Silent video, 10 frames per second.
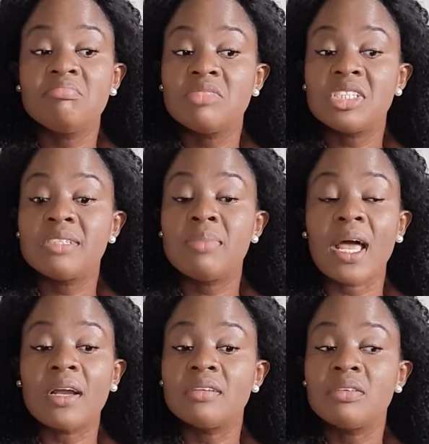She's
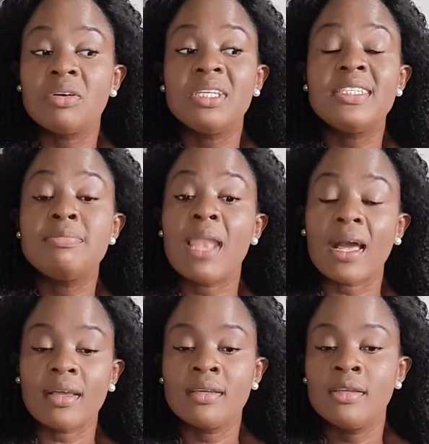black or he's
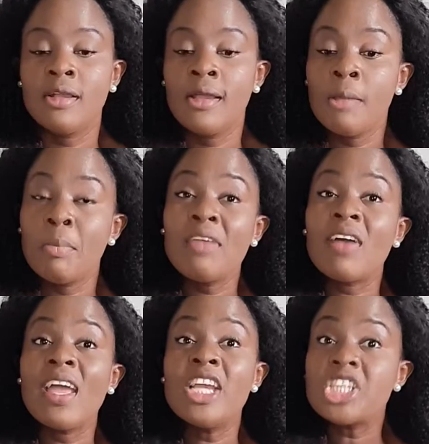black. But if
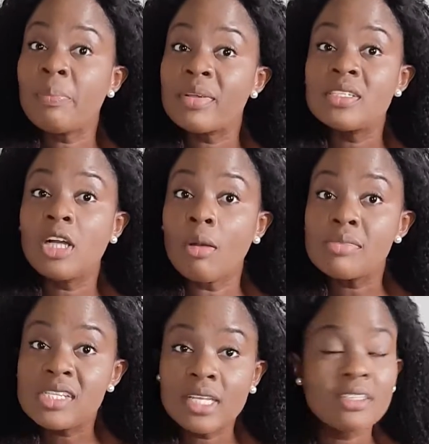an Asian person
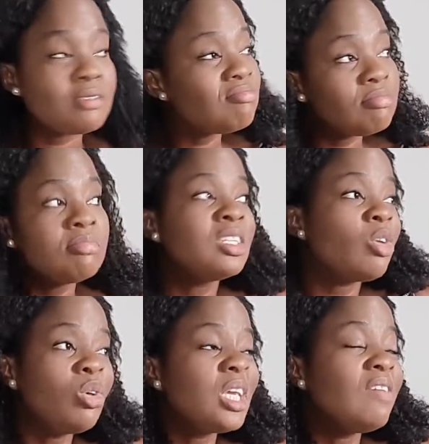comes late, they
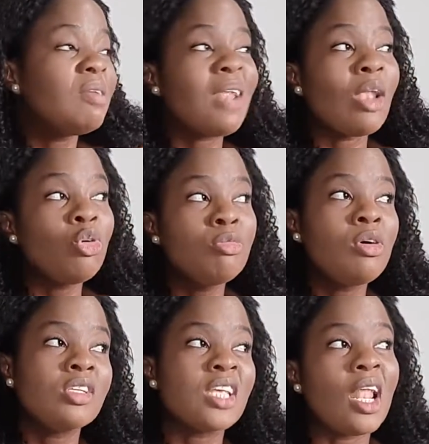don't give them that look
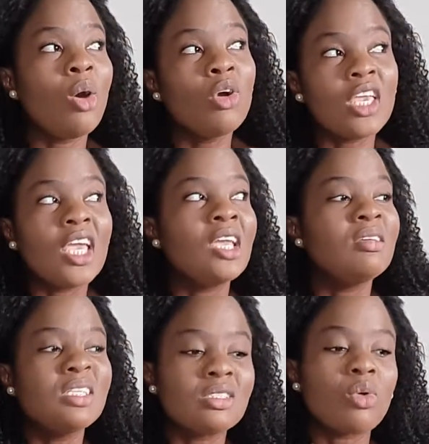because they're like, okay,
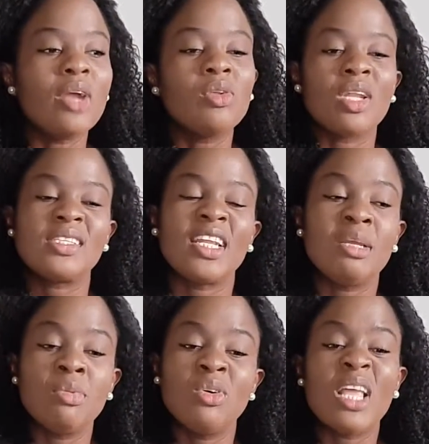it's quite
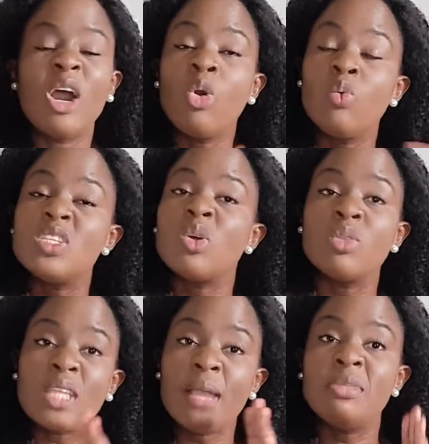understandable. They're always
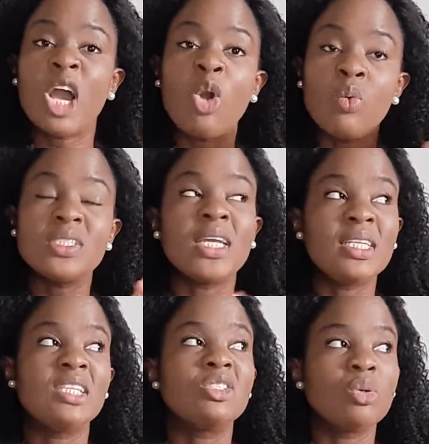on time. They're always like
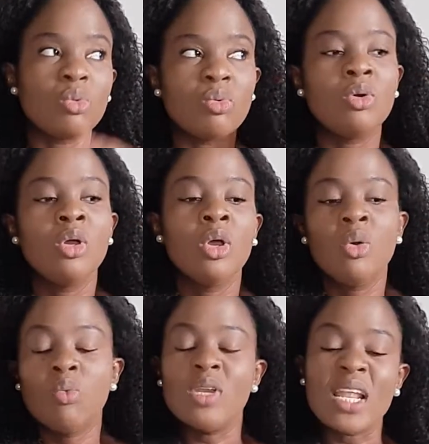this, so
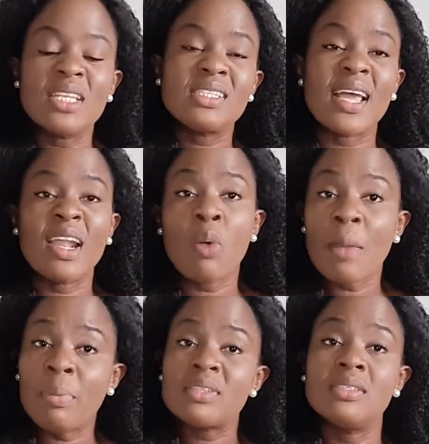we'll let it slide. A
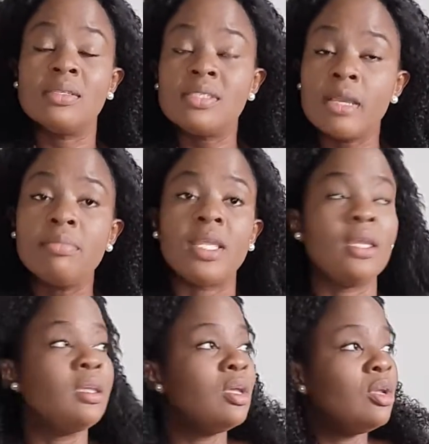white person, same
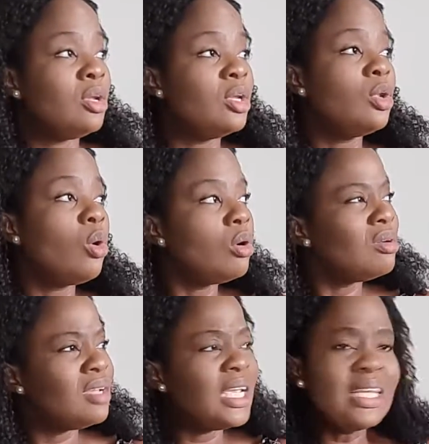thing. You know,
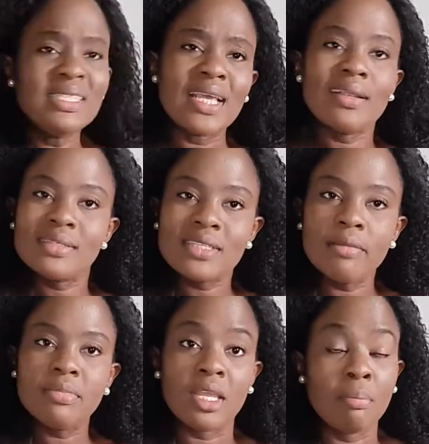Indian,
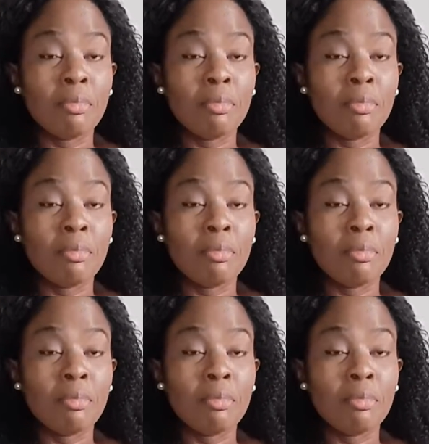same thing.